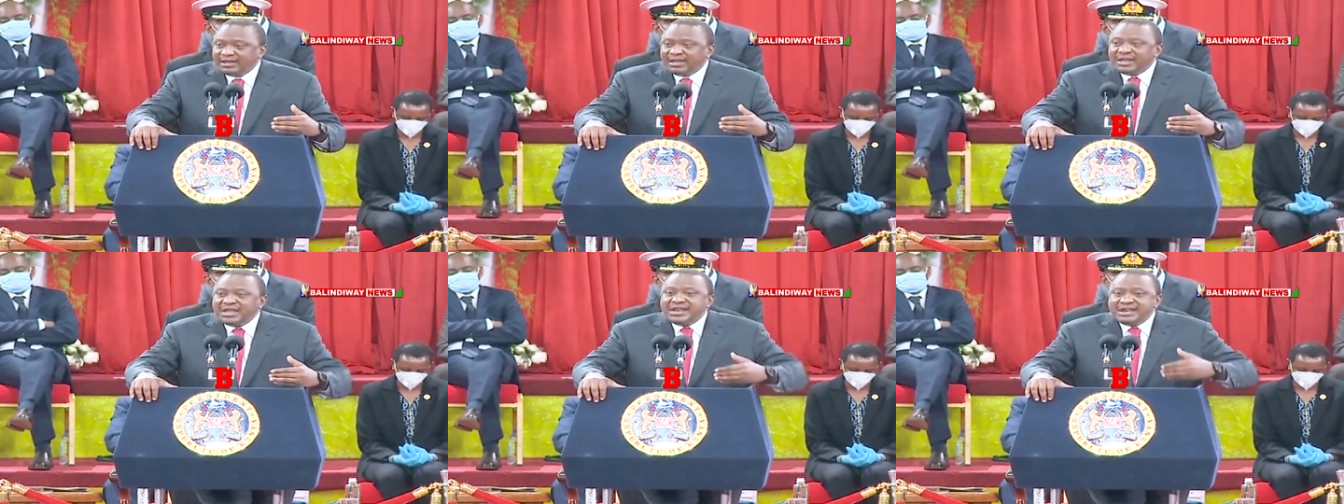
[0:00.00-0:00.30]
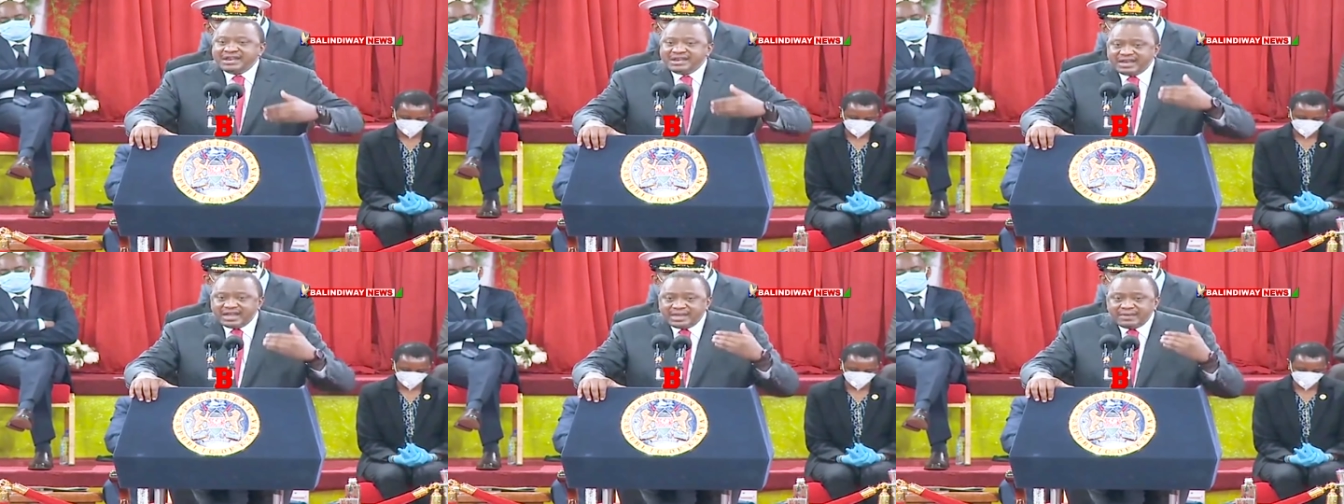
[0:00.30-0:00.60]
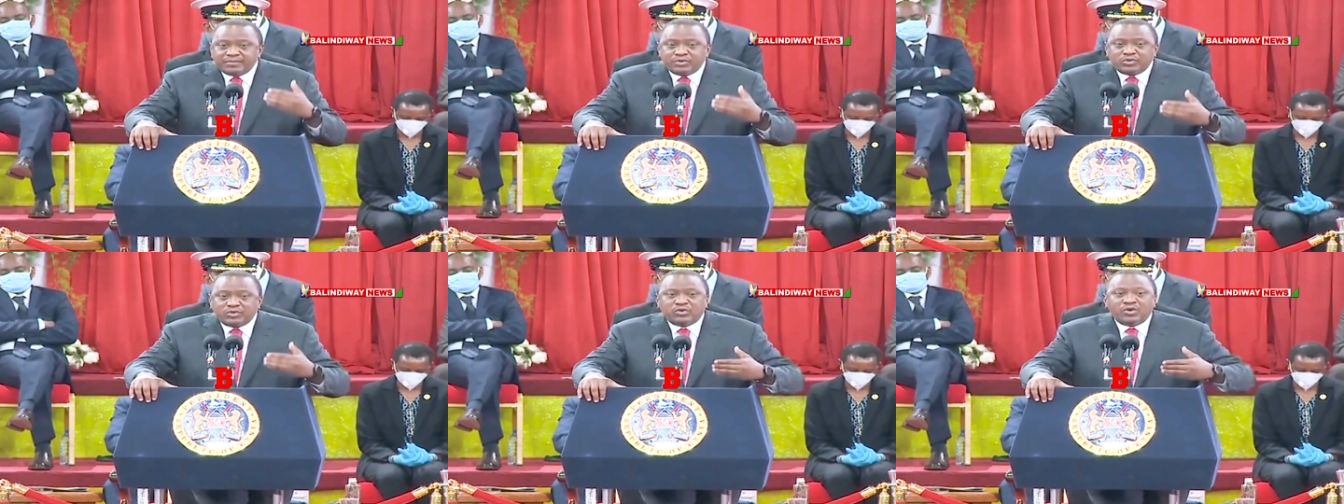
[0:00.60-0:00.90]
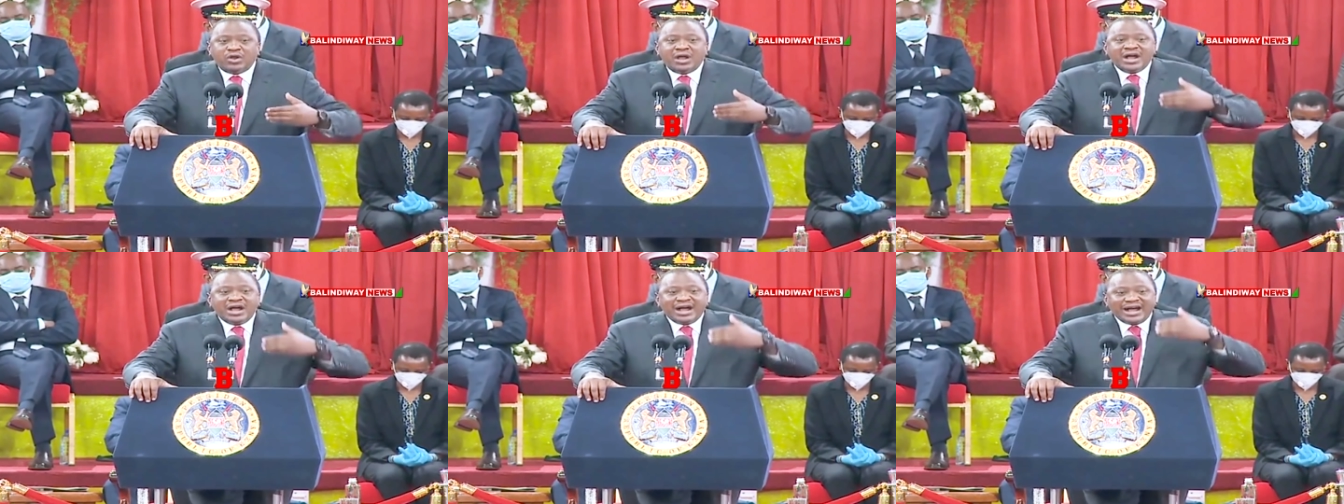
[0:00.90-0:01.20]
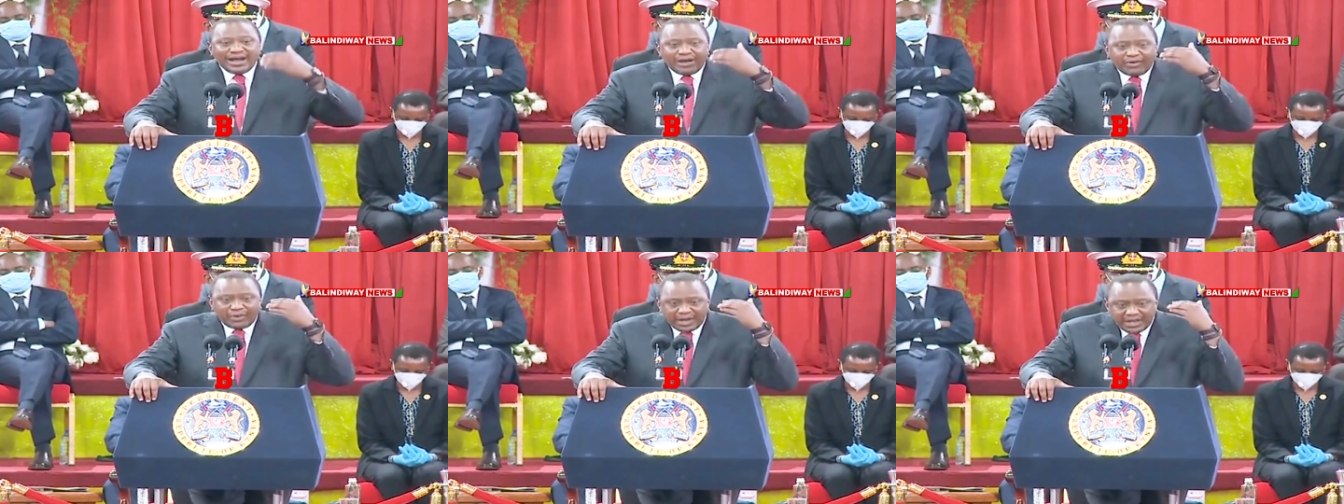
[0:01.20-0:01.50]
enable
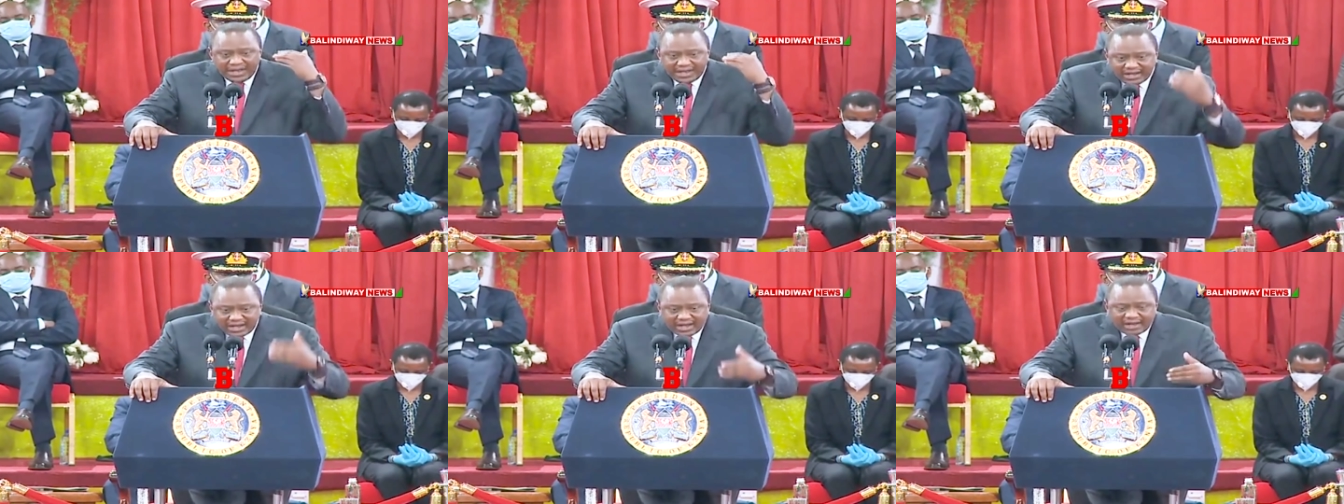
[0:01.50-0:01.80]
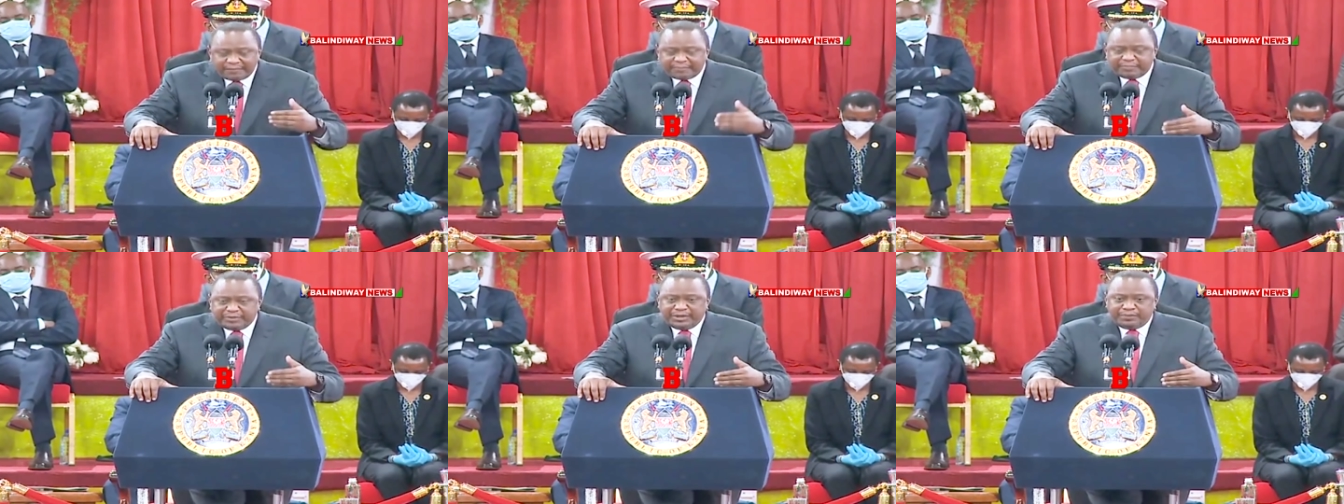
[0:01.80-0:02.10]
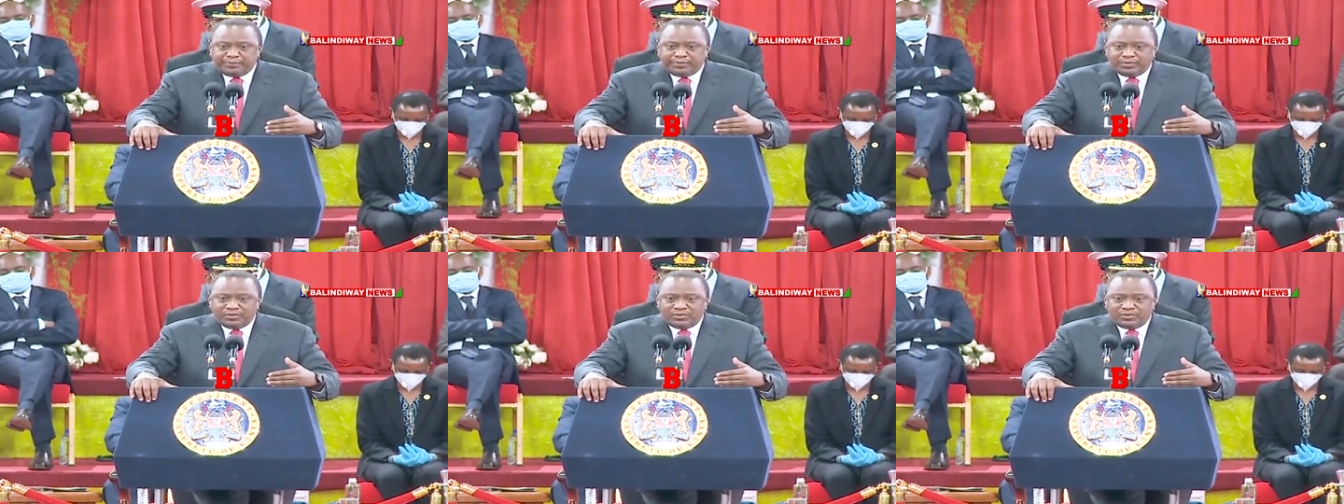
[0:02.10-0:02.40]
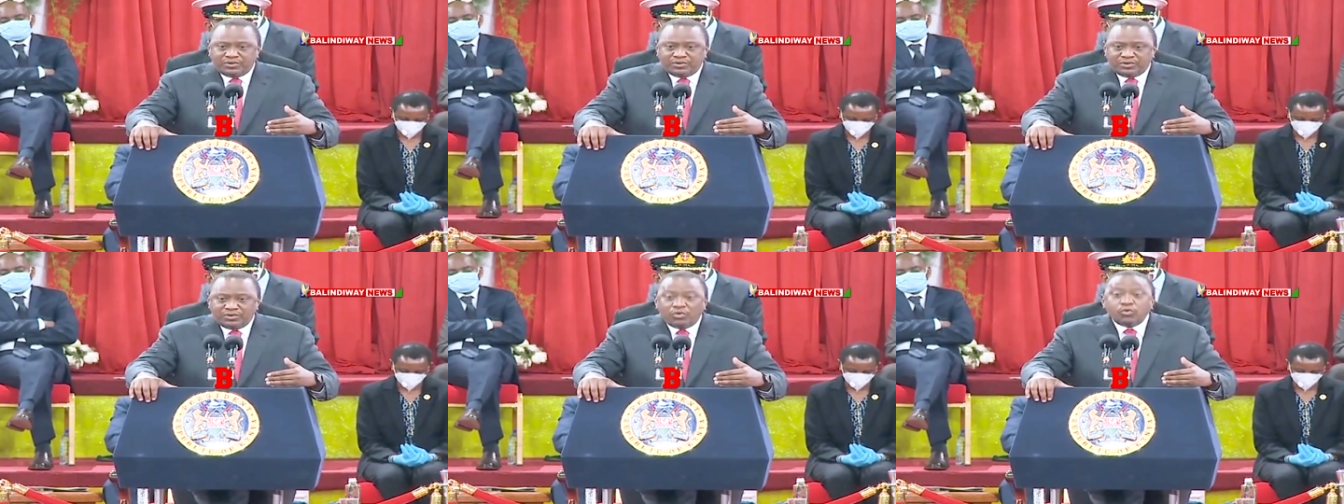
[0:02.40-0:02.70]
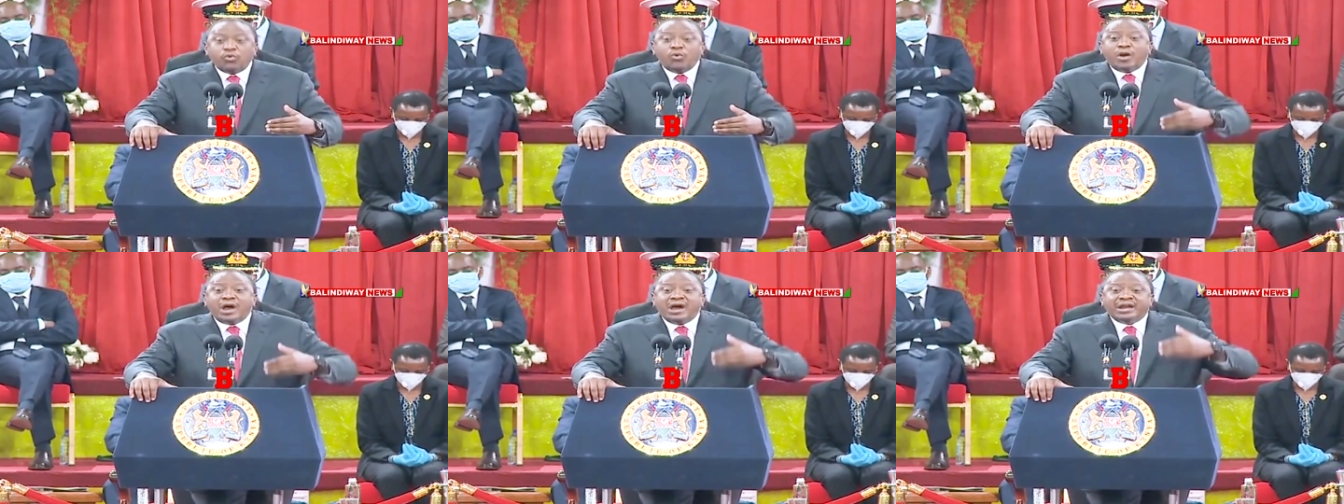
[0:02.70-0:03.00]
our young people,
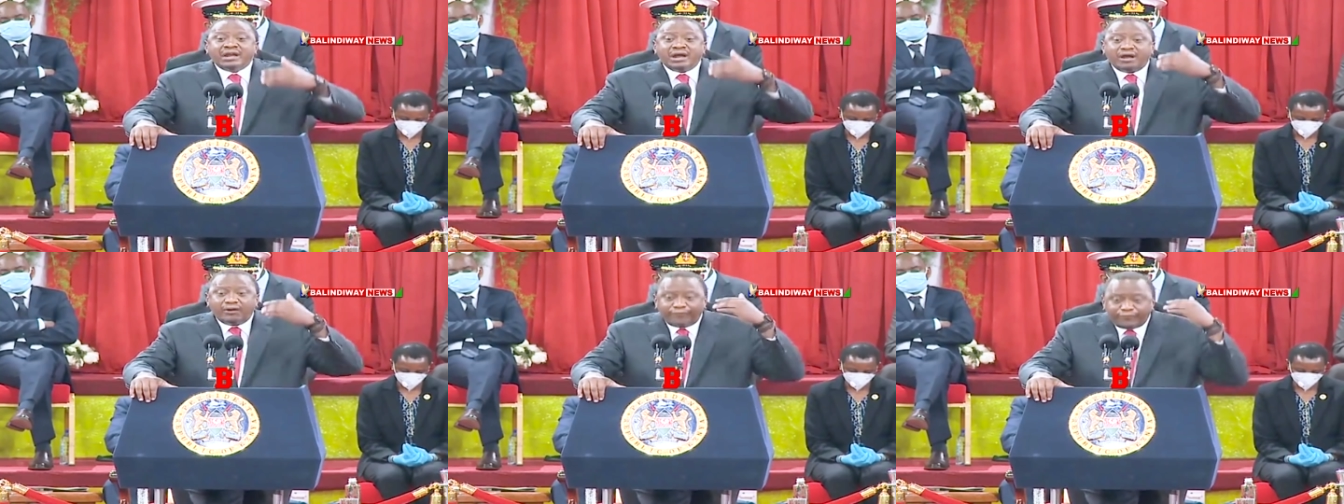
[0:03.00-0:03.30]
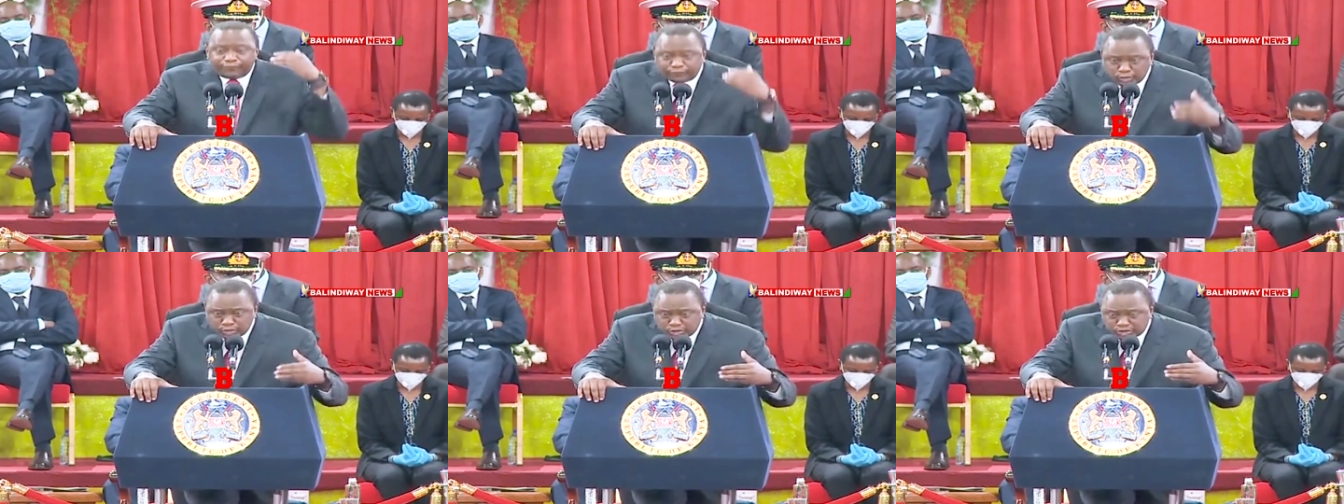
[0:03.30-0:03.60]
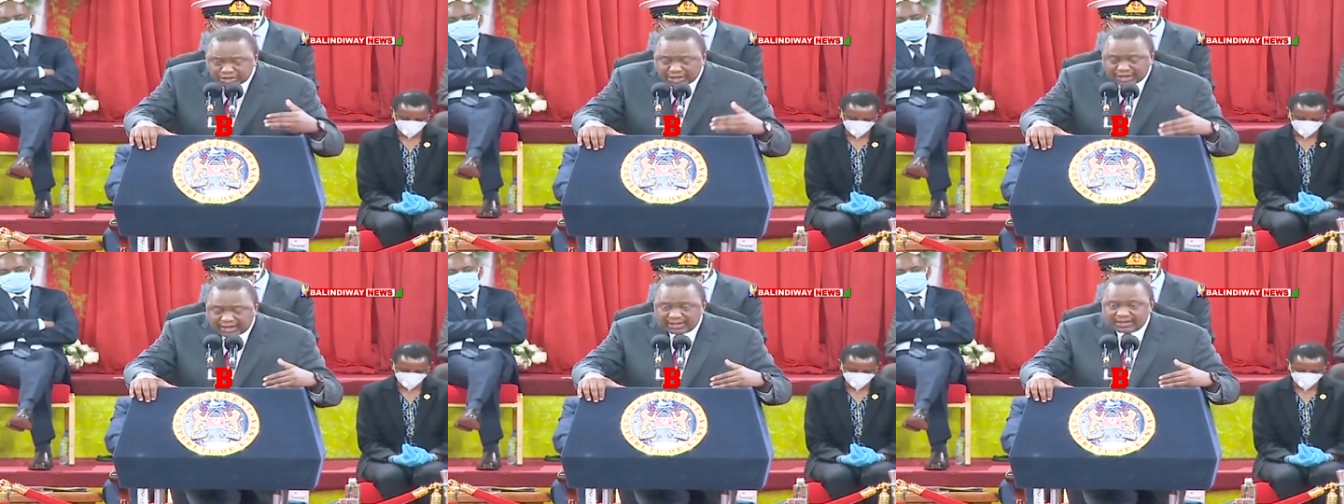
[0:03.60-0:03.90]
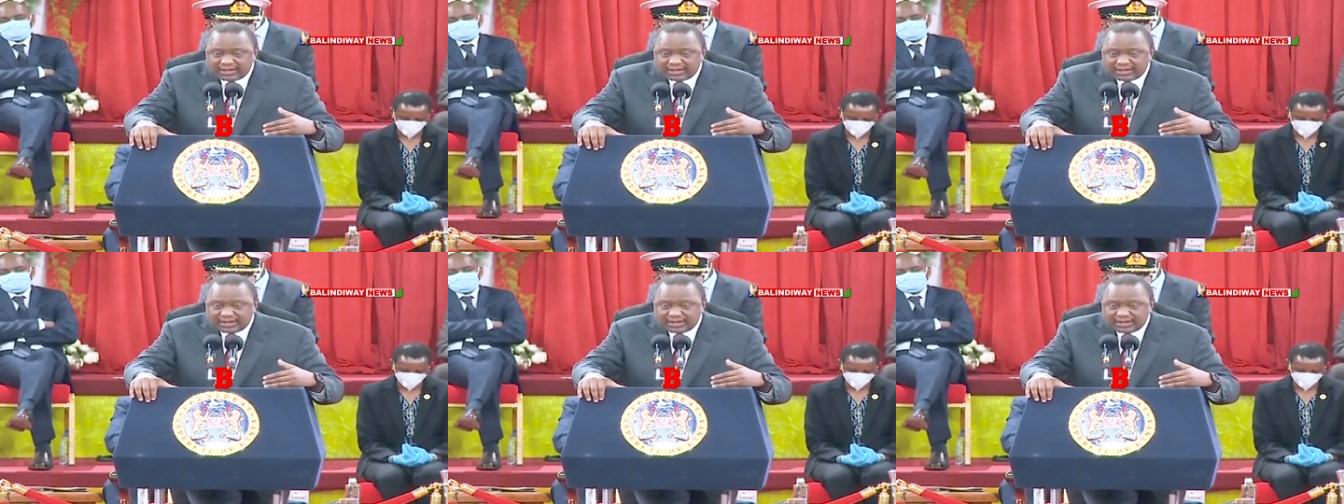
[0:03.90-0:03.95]
who are our future,